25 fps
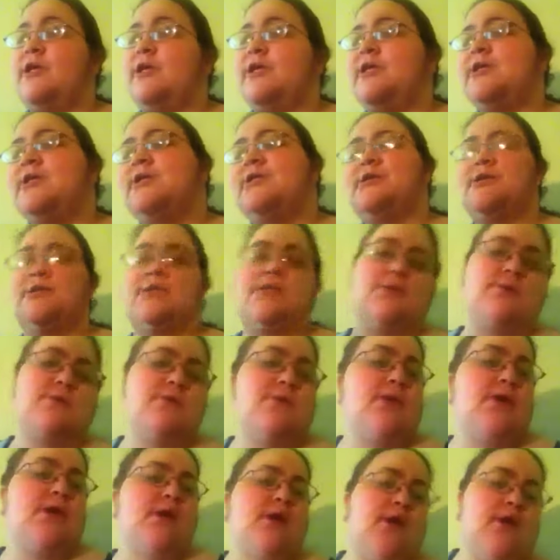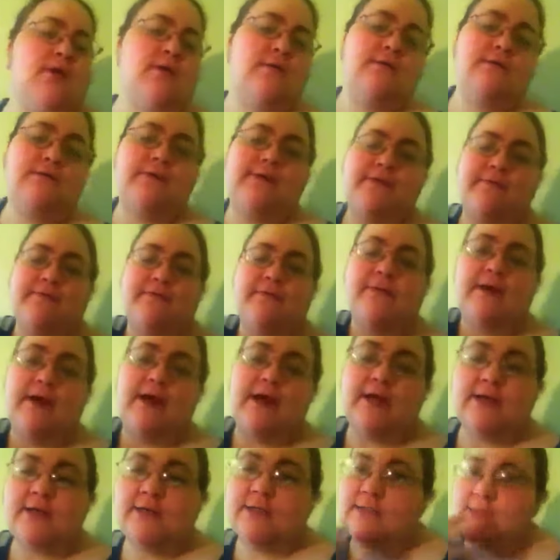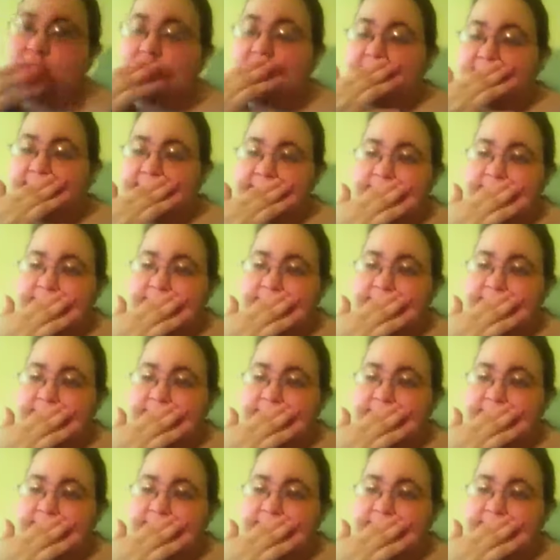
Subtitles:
so fun fact. I